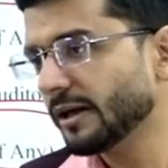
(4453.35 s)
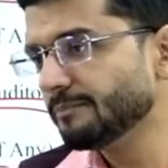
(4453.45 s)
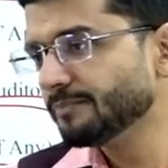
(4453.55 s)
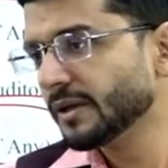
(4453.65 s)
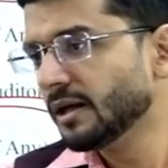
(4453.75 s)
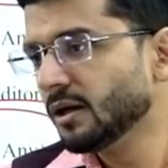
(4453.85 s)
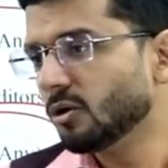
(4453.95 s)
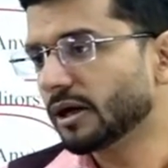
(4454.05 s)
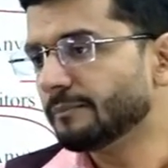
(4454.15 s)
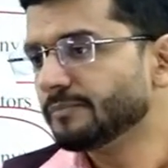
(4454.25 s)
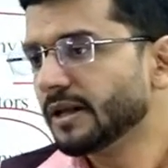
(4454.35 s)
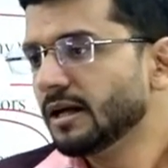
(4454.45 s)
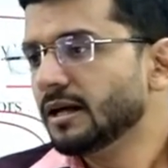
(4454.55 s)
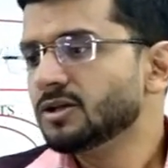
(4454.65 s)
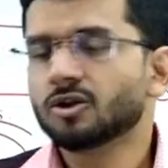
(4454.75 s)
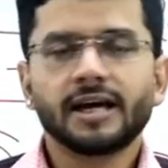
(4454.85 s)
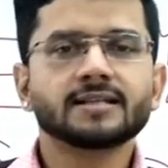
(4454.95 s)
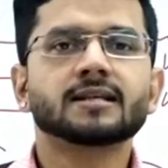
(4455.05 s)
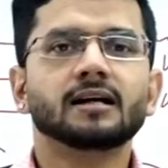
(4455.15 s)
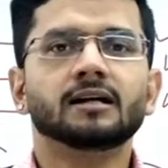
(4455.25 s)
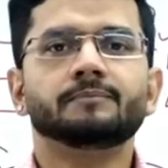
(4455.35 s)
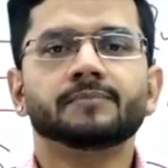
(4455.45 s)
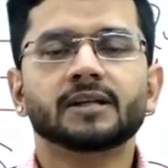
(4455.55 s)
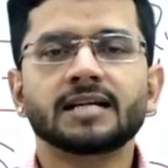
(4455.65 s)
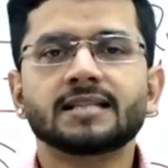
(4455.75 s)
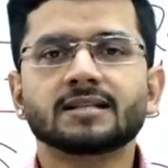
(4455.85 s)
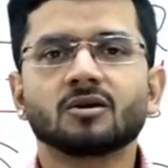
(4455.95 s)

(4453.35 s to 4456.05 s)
Okay. Okay. So yes, guys,